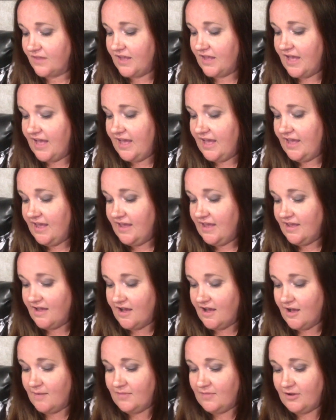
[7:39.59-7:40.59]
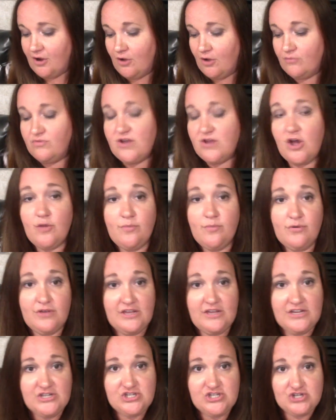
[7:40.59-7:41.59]
their own
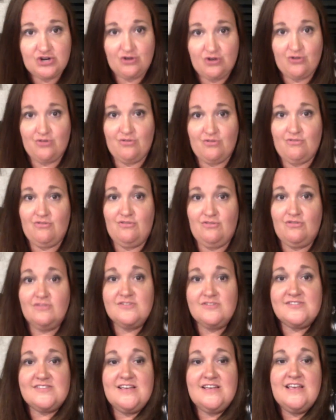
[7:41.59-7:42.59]
notebooking journals.